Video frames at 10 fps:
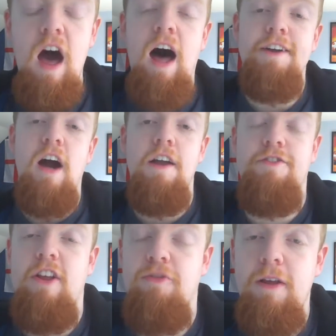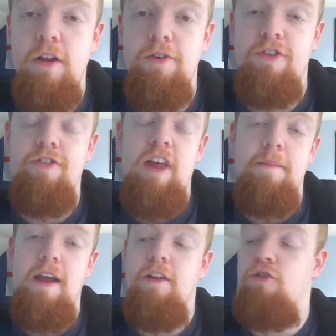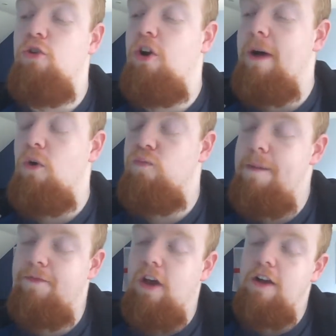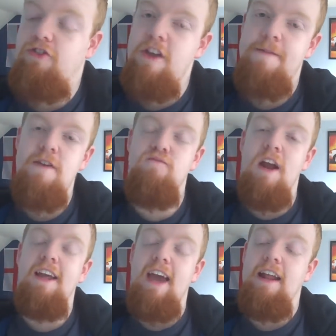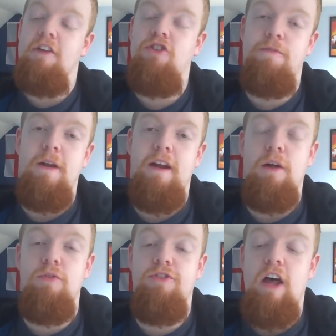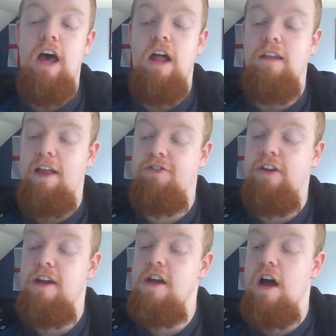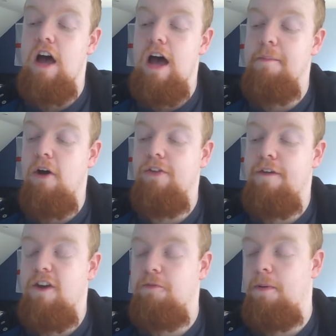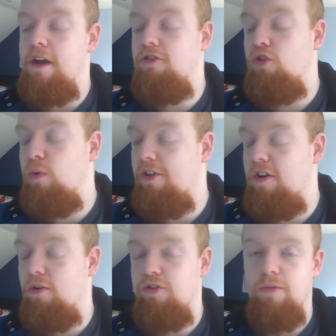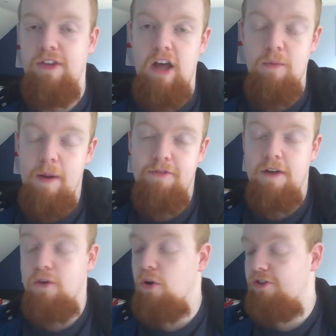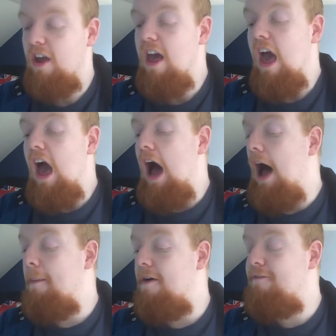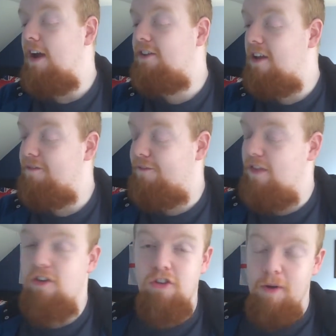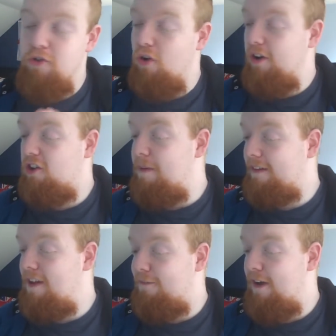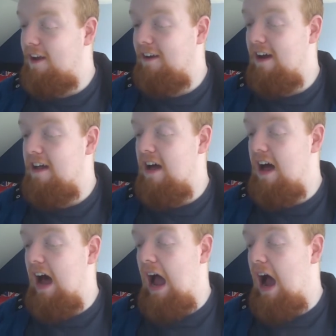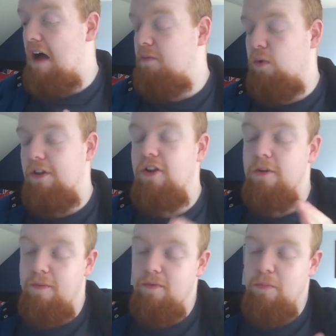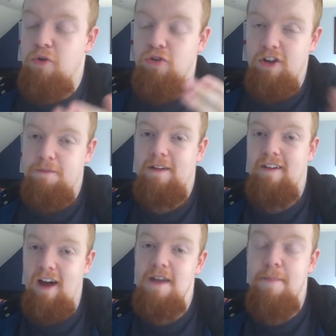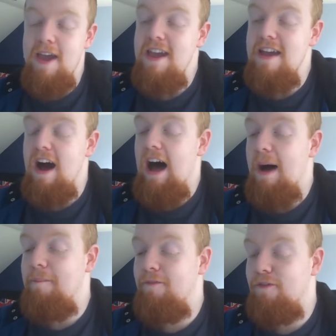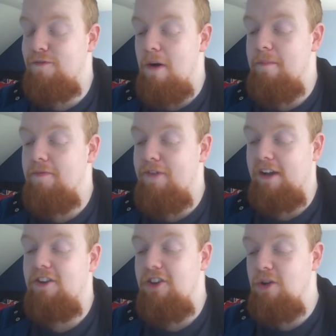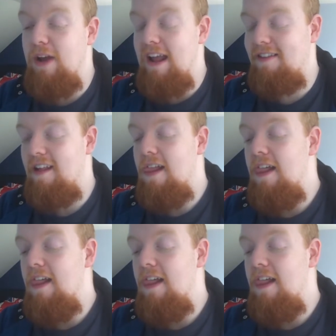Hi guys, it's me Lewis and I'm here to talk about Riptide GP Renegade that's just been announced uh, last night um, on their Facebook page and Twitter and also on their website of course. Um, Vector, this is the most unexpected thing, uh, uh, uh well the un most unexpected IP um, from Vector Unit.